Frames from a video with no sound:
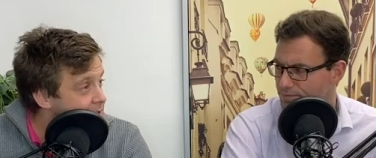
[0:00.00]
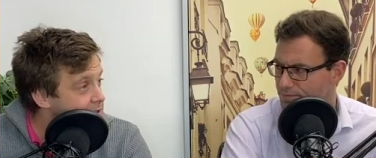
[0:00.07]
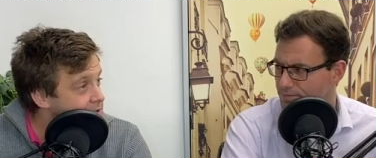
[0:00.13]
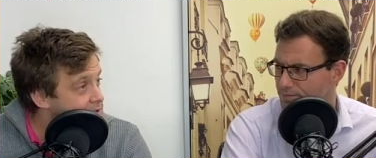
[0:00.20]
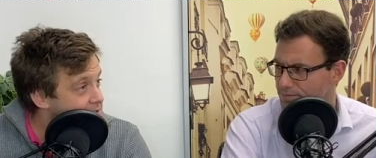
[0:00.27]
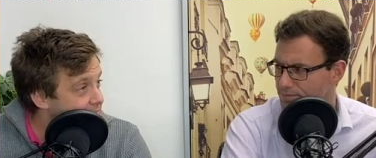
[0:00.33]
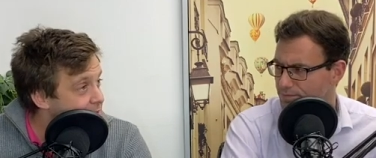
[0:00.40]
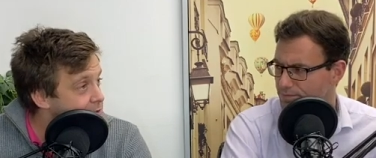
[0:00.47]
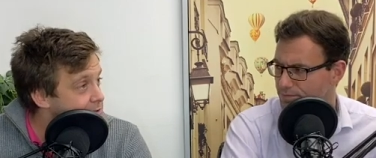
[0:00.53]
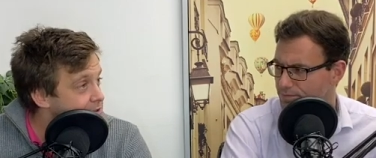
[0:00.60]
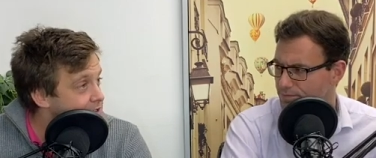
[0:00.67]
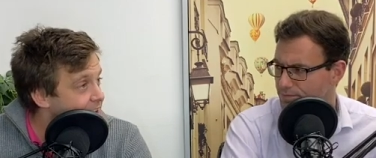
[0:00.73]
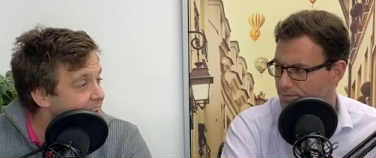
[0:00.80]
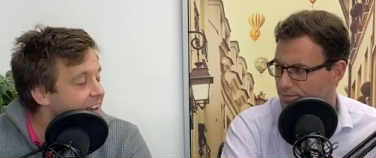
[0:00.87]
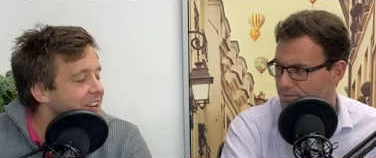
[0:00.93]

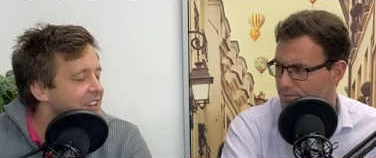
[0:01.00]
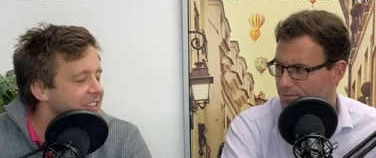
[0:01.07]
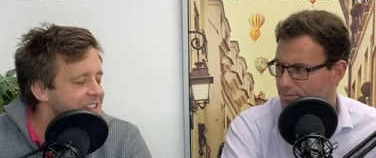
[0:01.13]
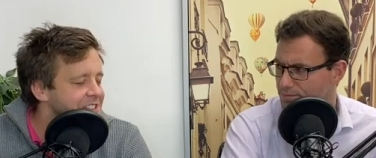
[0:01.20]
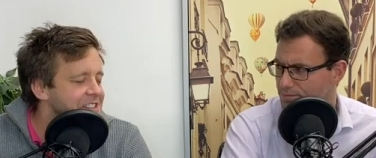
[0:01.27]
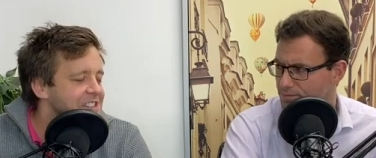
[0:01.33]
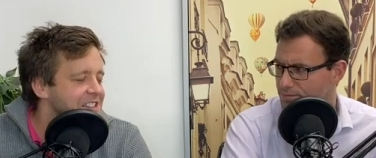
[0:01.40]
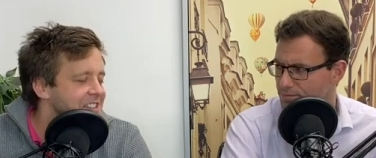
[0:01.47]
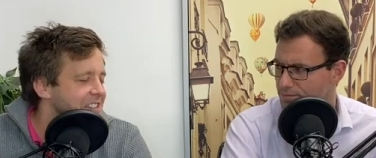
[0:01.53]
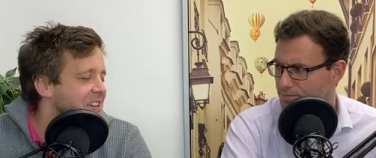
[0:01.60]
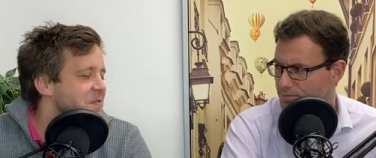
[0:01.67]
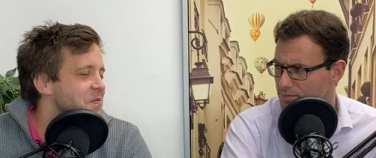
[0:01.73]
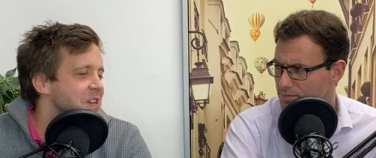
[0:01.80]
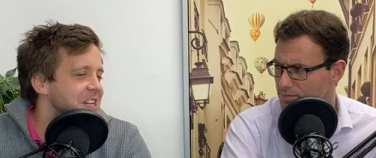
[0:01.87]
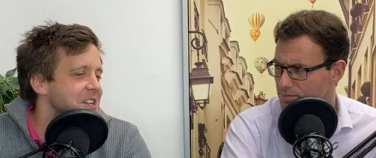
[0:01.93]
Speaker 1: sounds. And I, this is going to
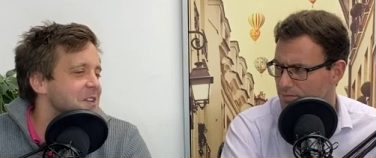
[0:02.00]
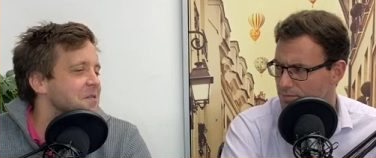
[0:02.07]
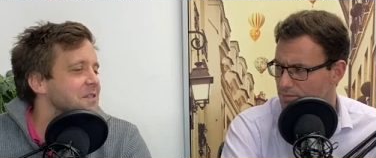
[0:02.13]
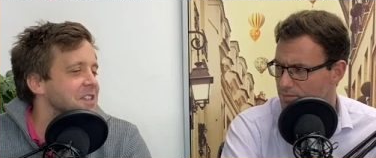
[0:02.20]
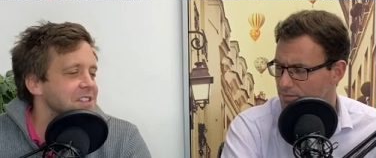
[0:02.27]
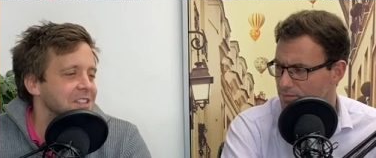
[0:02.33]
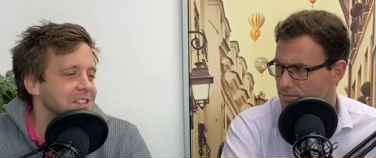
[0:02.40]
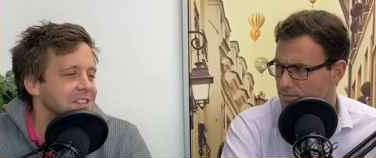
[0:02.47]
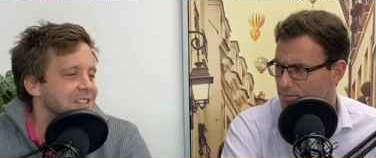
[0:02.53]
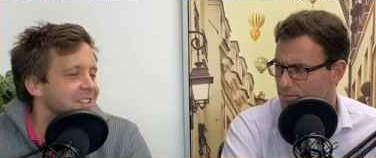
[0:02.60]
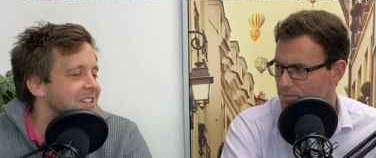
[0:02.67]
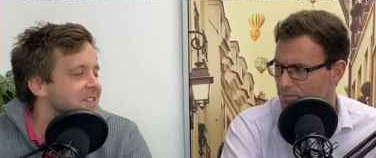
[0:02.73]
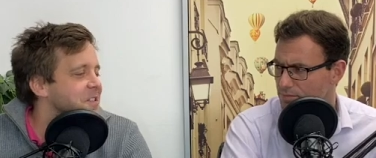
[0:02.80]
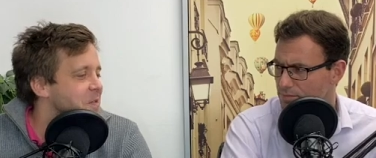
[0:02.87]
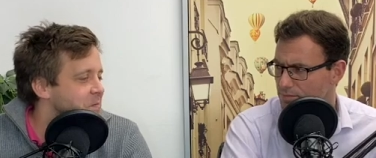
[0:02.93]
sound really obvious because I
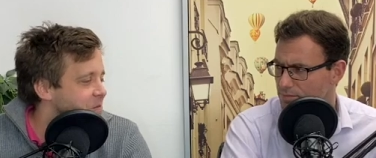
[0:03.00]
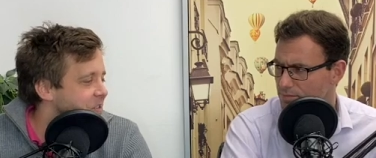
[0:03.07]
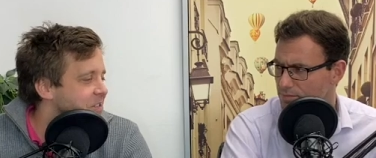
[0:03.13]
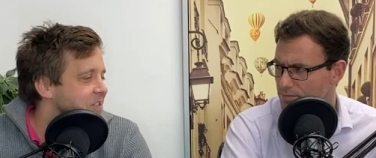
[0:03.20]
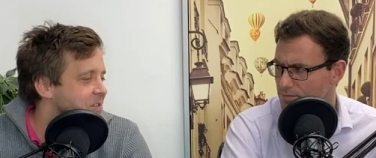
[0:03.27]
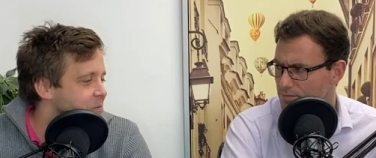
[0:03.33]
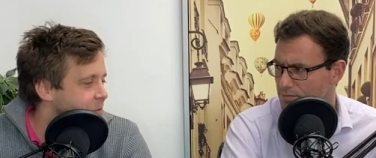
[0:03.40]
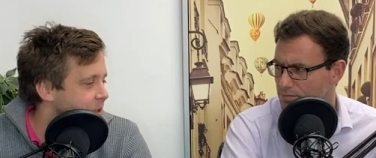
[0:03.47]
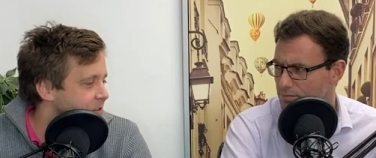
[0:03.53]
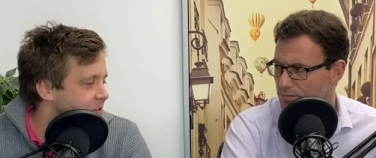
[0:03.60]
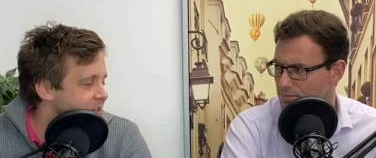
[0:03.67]
know Tom Jones as well,